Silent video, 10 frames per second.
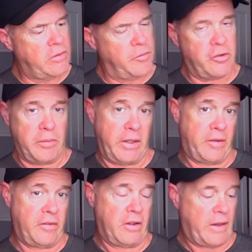I'm assuming
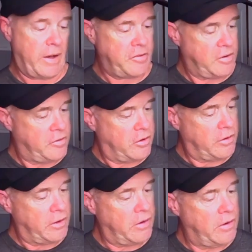that's the classic
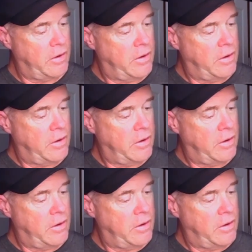song there.